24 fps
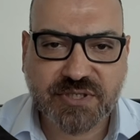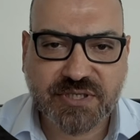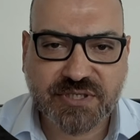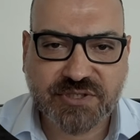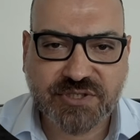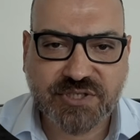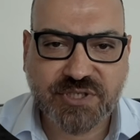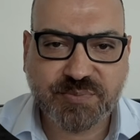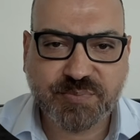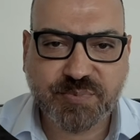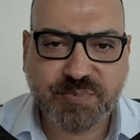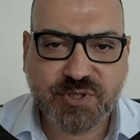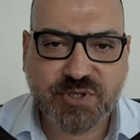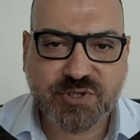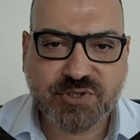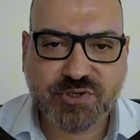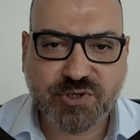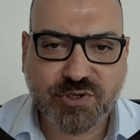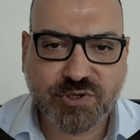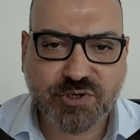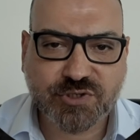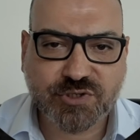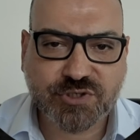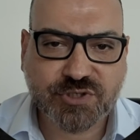a deep
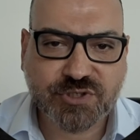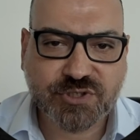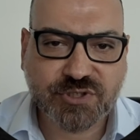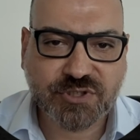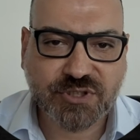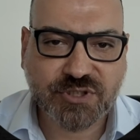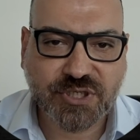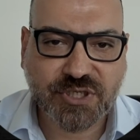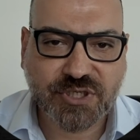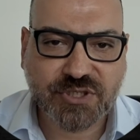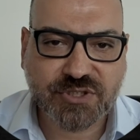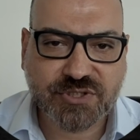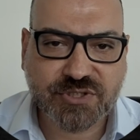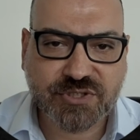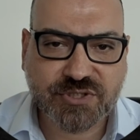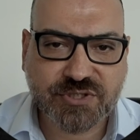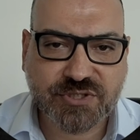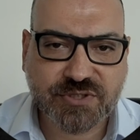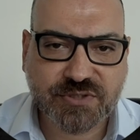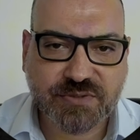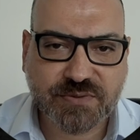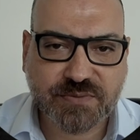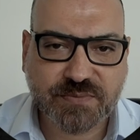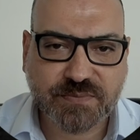research
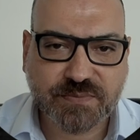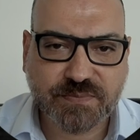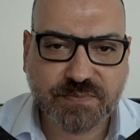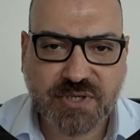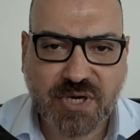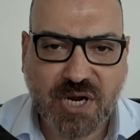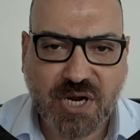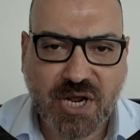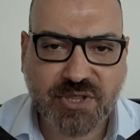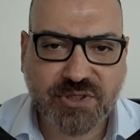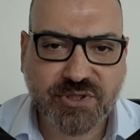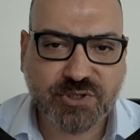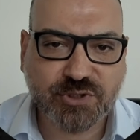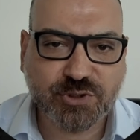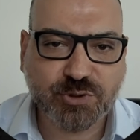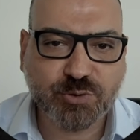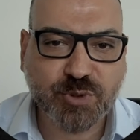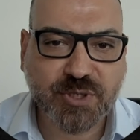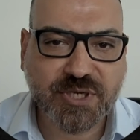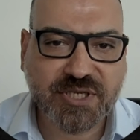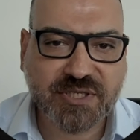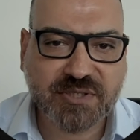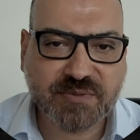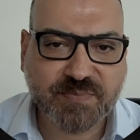needs either
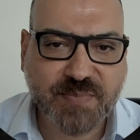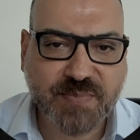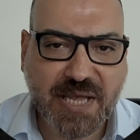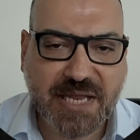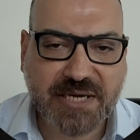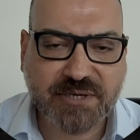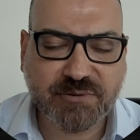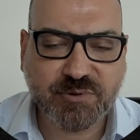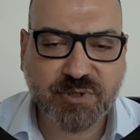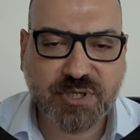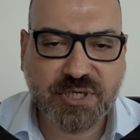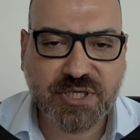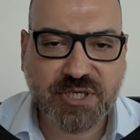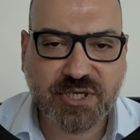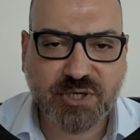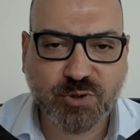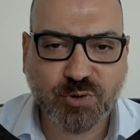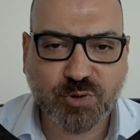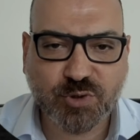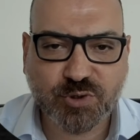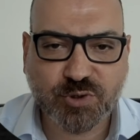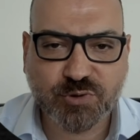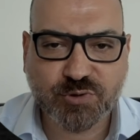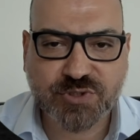doing it manually
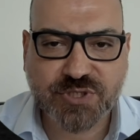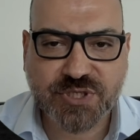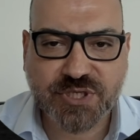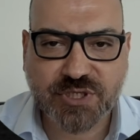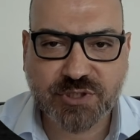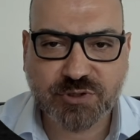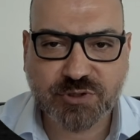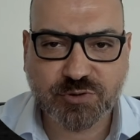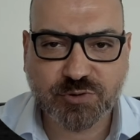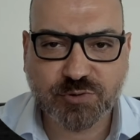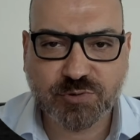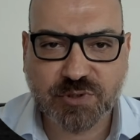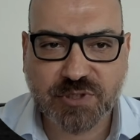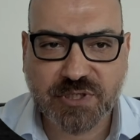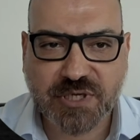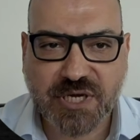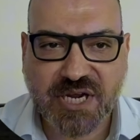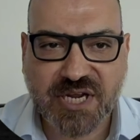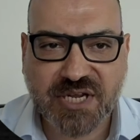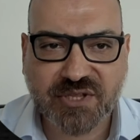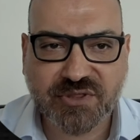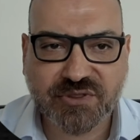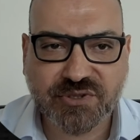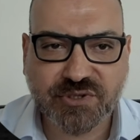or using a tool like